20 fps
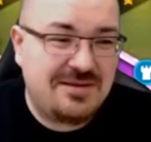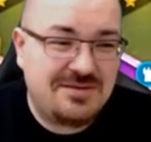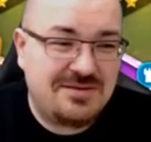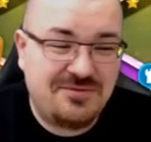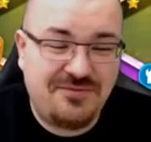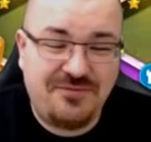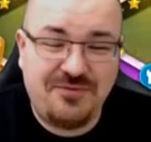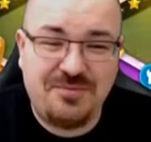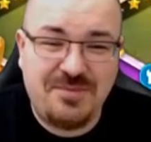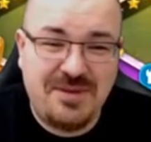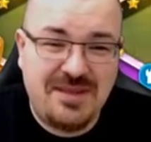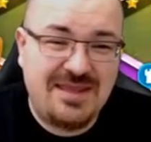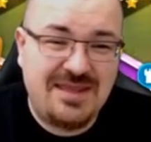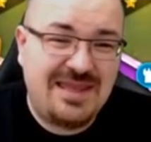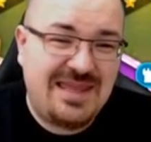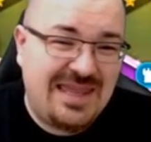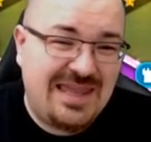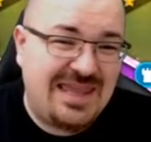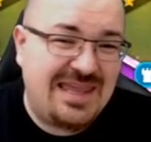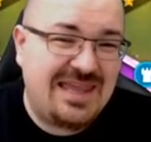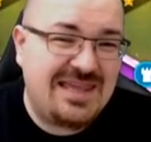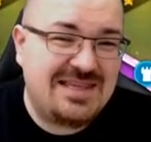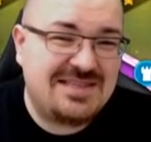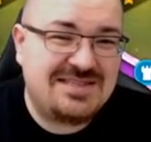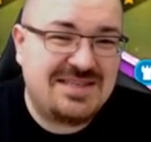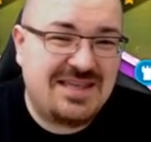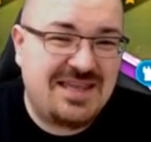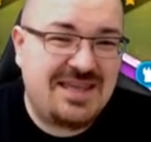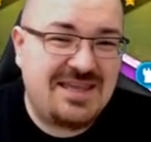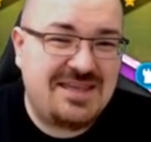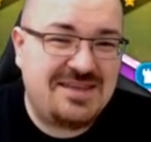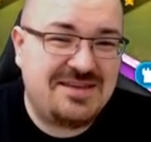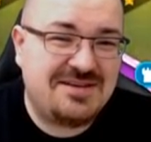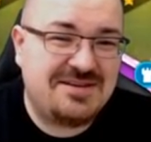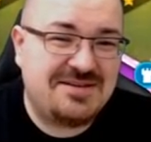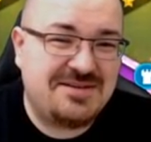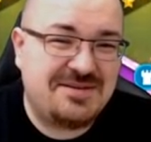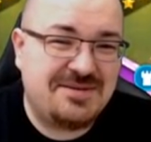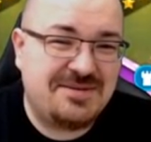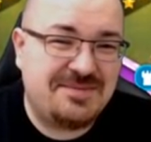So for me, he is a
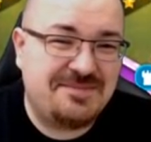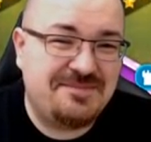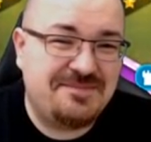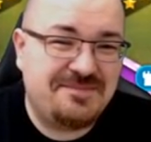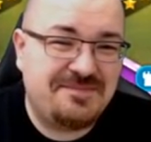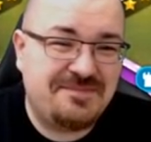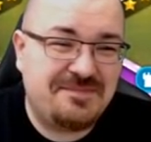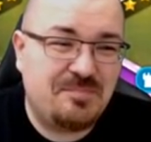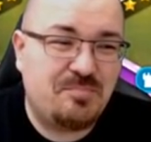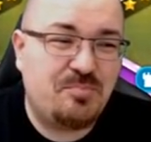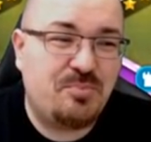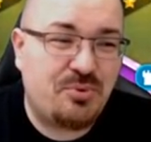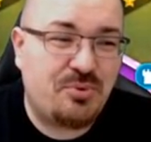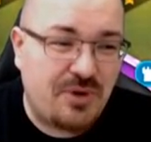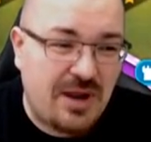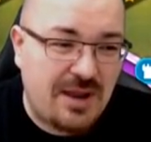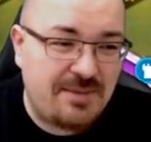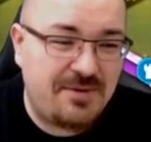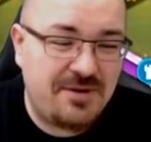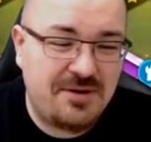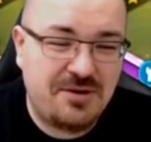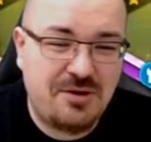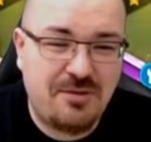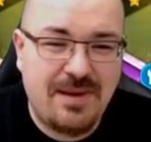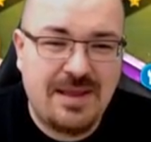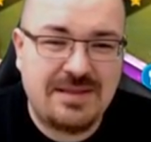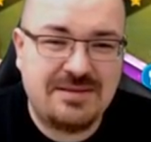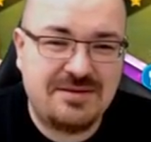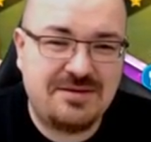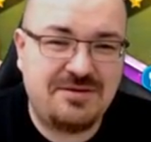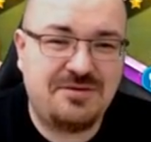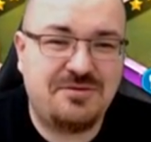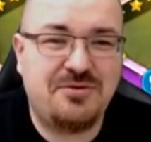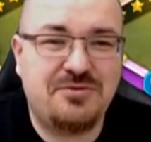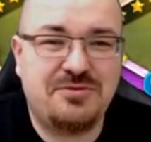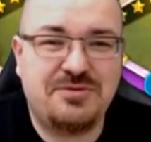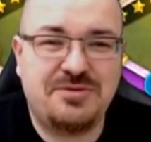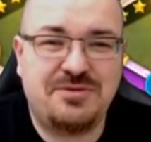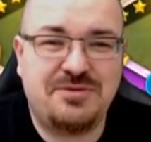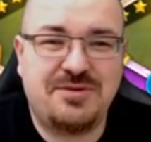um, primary commander, you know,
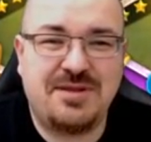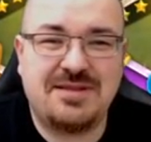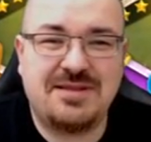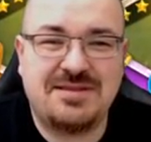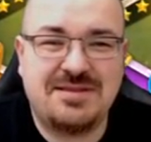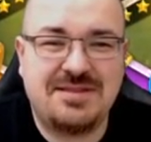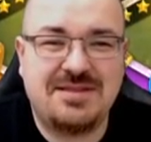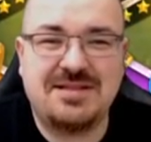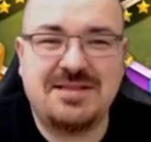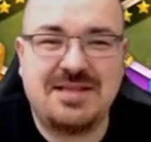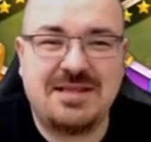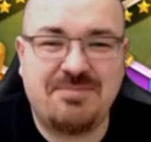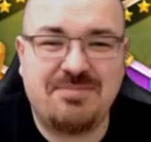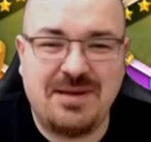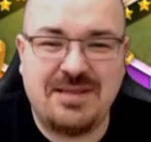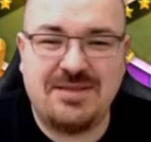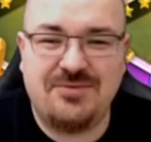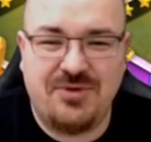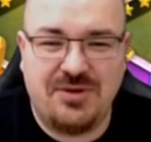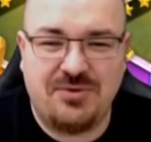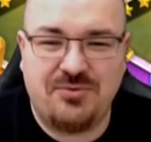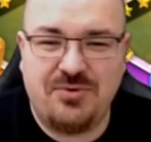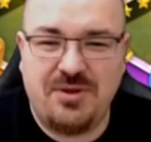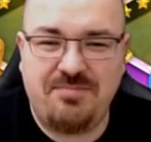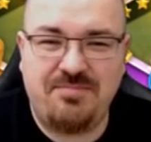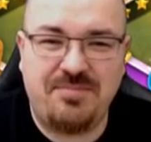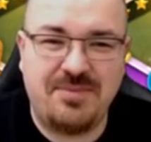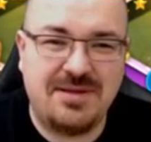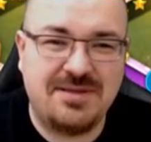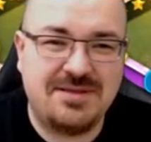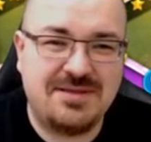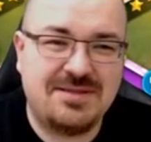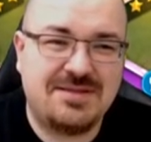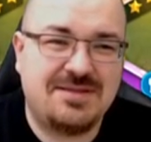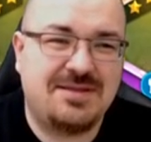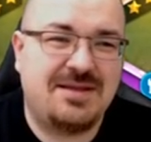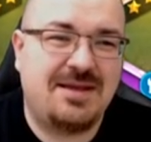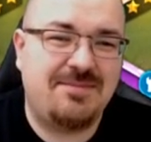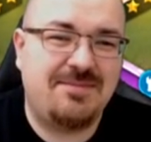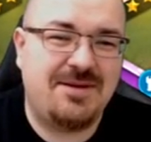you can tell that by the equipment.
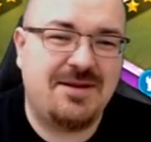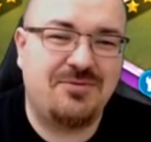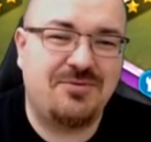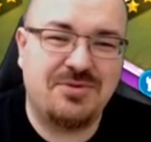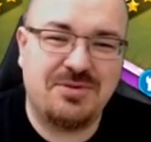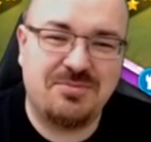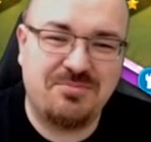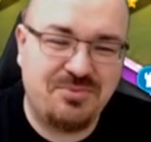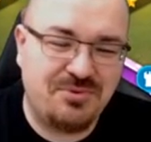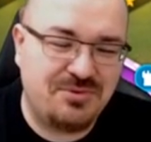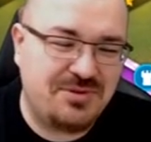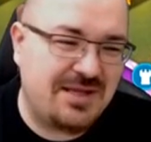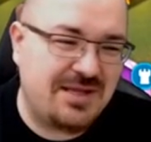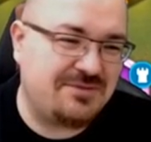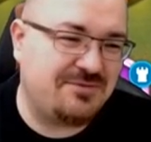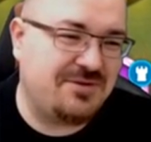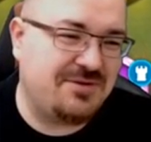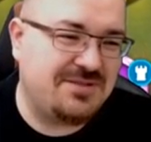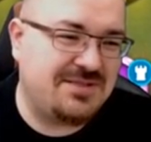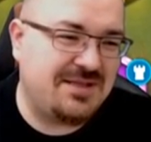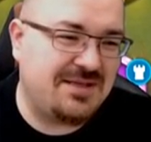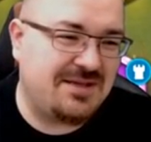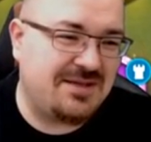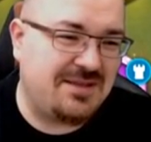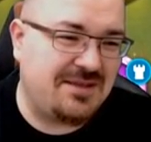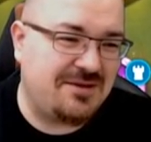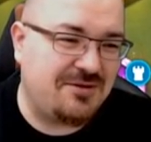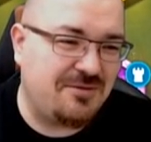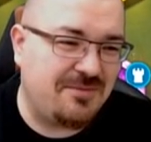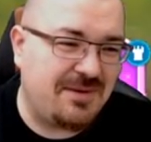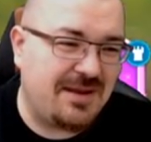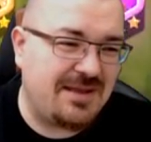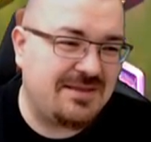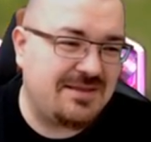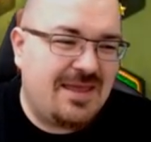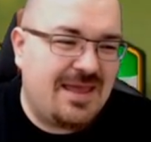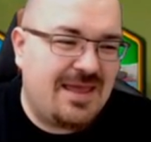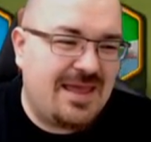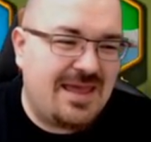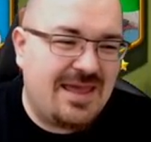I mean, I wouldn't put that on a second in command.
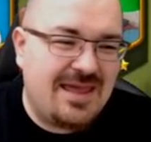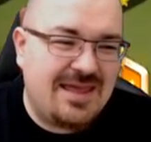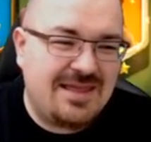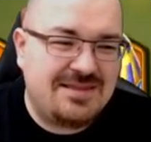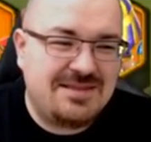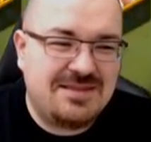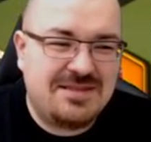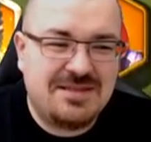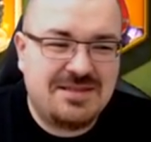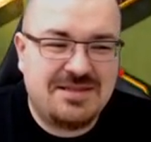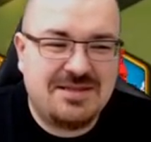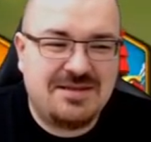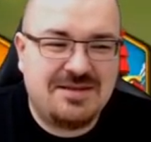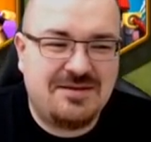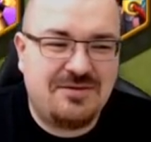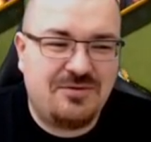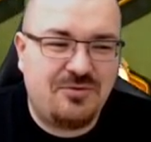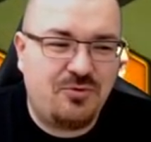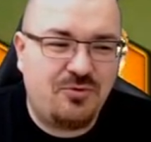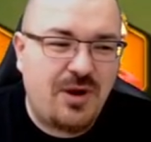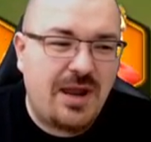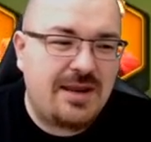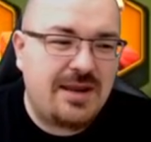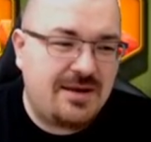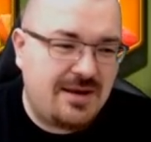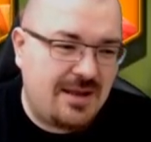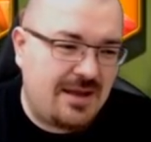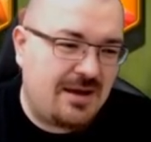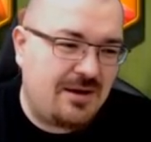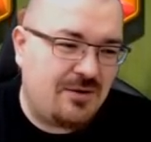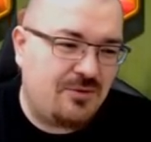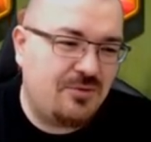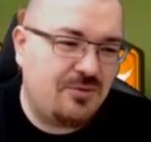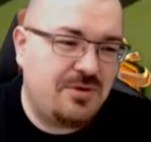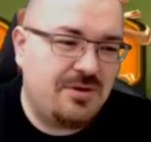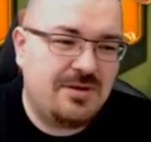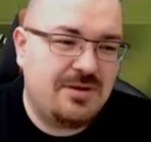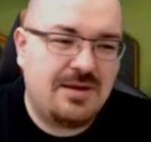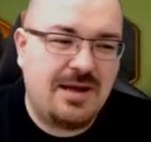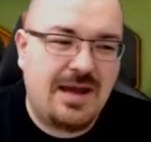And right now,
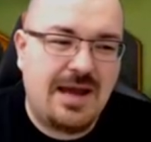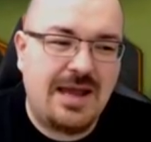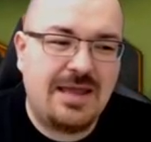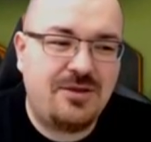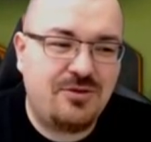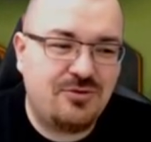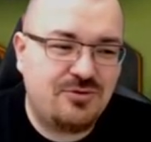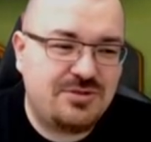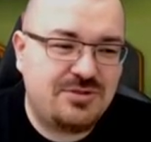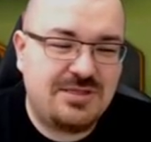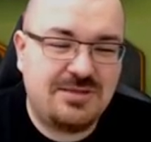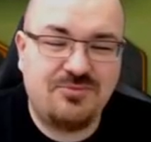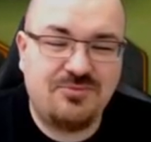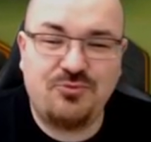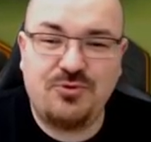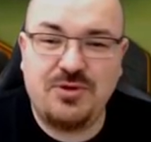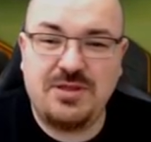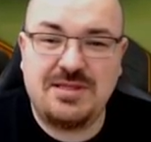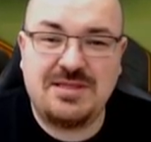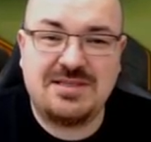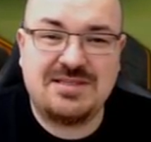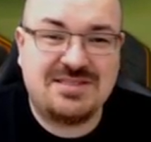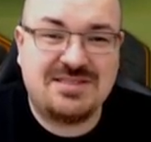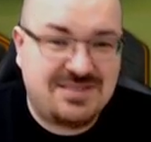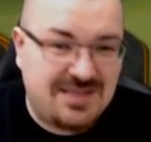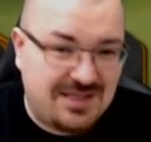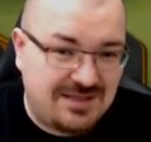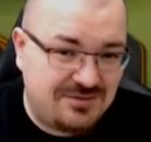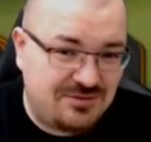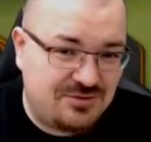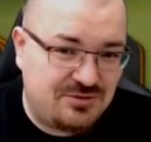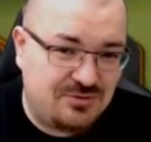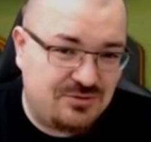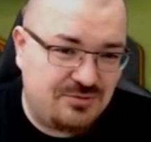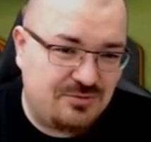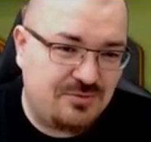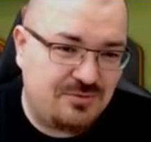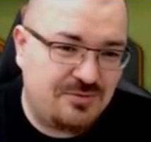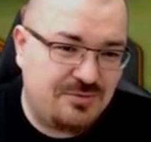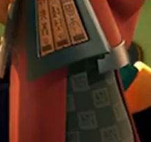I use him with Sun Tzu.